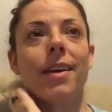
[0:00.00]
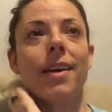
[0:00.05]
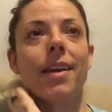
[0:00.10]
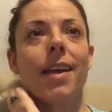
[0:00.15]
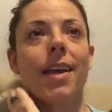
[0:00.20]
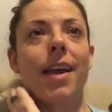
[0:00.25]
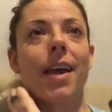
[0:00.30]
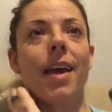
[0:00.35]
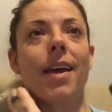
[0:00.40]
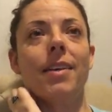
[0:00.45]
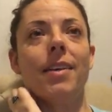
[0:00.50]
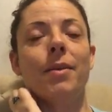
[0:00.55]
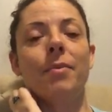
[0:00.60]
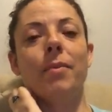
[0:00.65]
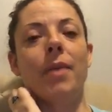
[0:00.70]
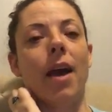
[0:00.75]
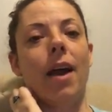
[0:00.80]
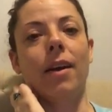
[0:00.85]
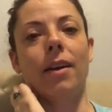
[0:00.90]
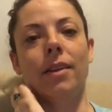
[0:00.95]
And I'm
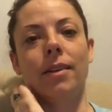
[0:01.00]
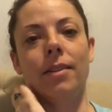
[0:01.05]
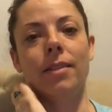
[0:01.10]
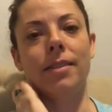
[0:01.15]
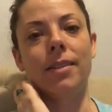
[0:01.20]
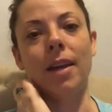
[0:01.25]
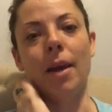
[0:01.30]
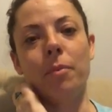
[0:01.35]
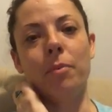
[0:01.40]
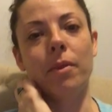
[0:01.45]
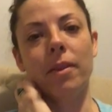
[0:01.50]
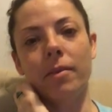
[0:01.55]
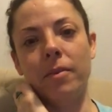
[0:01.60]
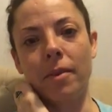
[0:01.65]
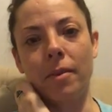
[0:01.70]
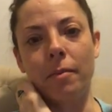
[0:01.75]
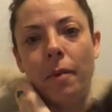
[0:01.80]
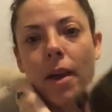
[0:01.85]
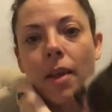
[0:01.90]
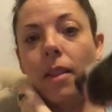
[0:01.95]
not going to stop
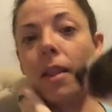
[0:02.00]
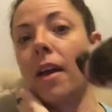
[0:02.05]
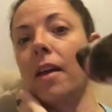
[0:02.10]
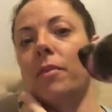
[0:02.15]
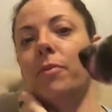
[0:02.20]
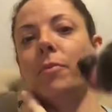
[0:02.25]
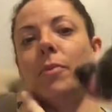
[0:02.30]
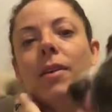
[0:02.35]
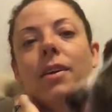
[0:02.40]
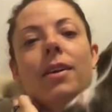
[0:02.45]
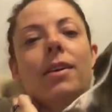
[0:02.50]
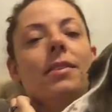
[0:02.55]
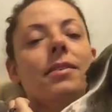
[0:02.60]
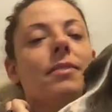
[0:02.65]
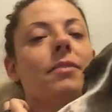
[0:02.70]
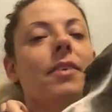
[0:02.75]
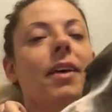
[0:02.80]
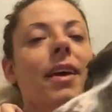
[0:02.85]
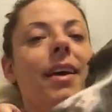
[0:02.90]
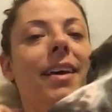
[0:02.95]
living my life because of
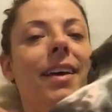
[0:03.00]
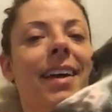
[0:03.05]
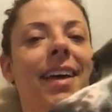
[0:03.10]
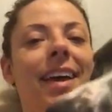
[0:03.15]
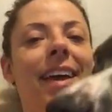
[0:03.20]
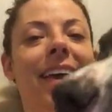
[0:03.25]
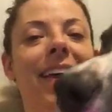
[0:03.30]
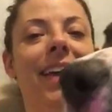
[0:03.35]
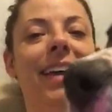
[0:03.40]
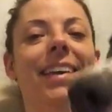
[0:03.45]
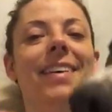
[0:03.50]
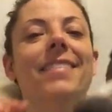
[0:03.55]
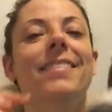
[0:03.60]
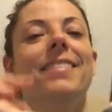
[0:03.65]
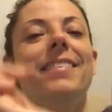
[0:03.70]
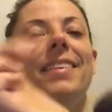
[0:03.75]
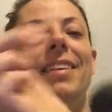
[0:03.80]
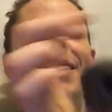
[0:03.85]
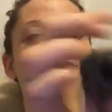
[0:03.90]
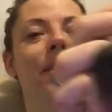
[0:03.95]
it.
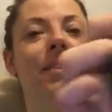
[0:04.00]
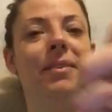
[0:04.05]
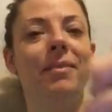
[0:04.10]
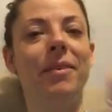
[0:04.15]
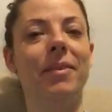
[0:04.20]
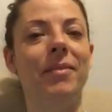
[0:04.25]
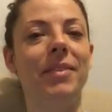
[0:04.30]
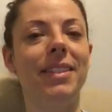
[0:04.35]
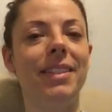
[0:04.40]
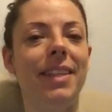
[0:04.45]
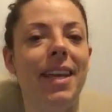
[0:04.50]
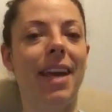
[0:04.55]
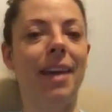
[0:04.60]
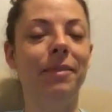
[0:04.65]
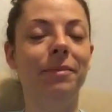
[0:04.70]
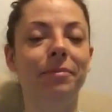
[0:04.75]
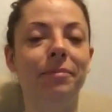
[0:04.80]
You know, I'm sad.